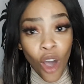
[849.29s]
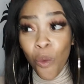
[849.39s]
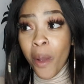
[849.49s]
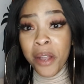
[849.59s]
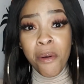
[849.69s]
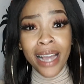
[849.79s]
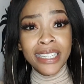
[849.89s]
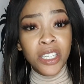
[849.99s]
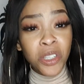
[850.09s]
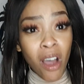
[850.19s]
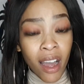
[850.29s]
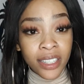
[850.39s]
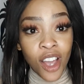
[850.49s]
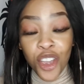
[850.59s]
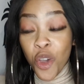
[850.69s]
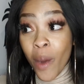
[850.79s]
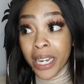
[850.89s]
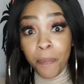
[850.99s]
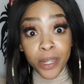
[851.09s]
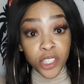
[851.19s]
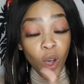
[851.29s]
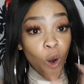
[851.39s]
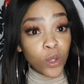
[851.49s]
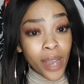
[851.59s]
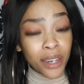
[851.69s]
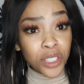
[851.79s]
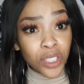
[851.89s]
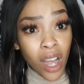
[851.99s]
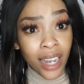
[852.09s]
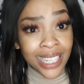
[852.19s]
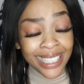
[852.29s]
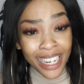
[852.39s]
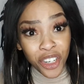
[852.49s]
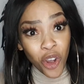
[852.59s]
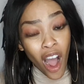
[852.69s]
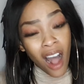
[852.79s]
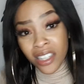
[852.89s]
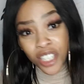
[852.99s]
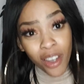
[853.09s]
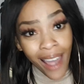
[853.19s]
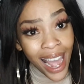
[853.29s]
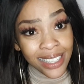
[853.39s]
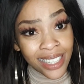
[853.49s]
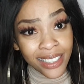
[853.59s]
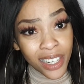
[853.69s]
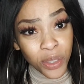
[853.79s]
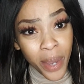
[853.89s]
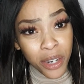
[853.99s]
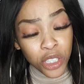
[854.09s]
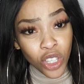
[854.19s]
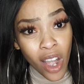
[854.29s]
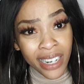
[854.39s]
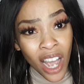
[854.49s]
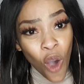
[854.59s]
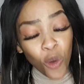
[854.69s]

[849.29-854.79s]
Where do I start? You want to be told where to start? Did you ask your ancestors where to start?